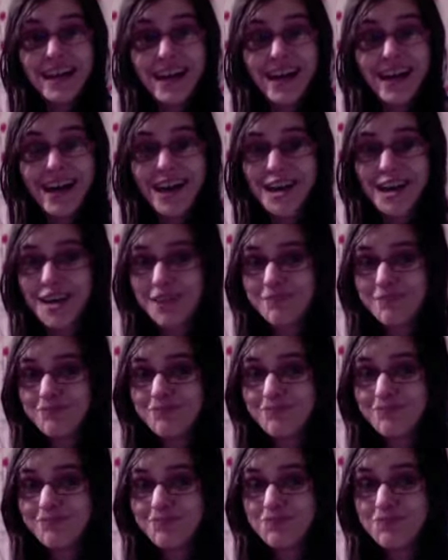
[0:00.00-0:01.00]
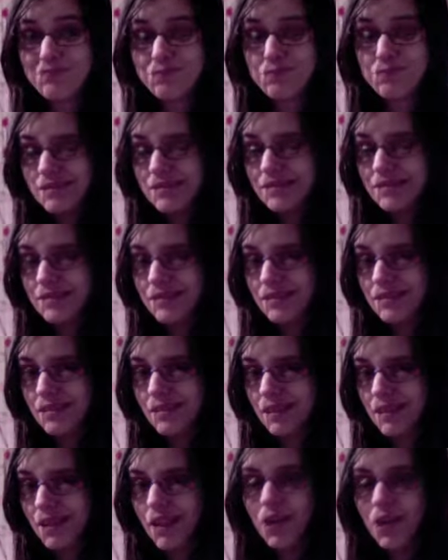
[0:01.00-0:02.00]
Um,
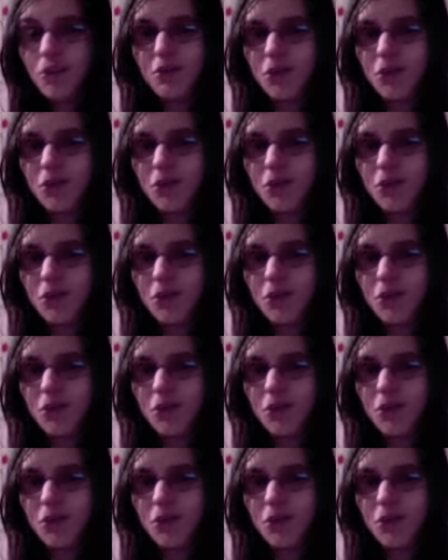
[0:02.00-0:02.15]
I don't